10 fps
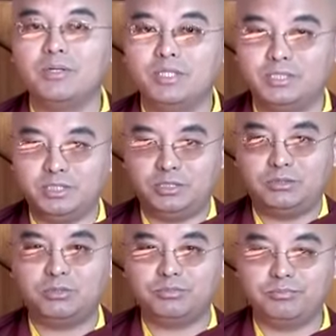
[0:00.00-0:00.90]
he
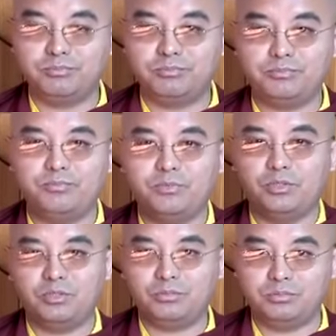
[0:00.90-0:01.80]
teach group
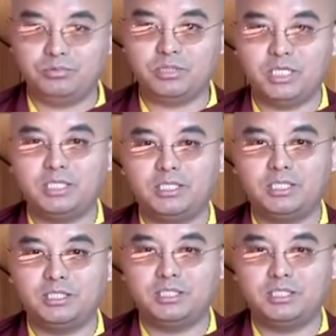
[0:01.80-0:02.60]
all of together.